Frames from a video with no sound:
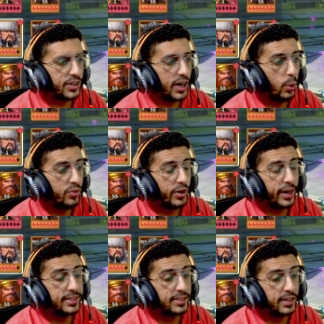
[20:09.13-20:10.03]
However,
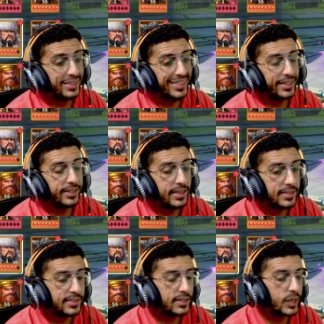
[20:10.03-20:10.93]
he's gonna deal less
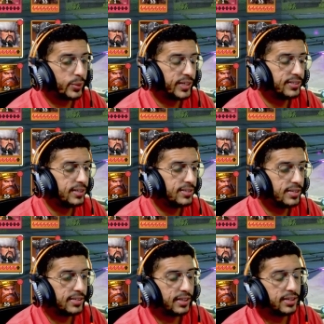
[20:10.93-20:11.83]
crits since
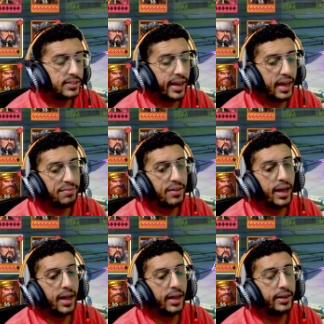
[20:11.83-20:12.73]
he doesn't have
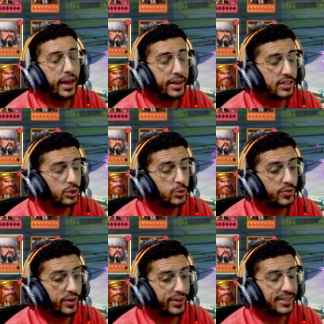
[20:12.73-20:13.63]
an exclusive
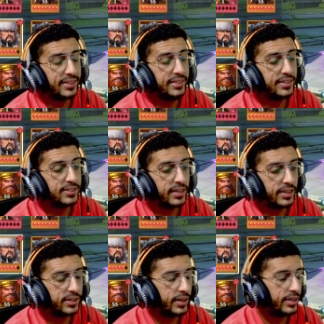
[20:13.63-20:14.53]
artifact that deals
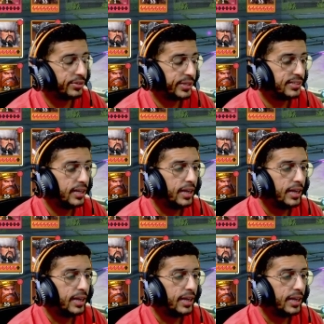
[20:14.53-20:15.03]
increased.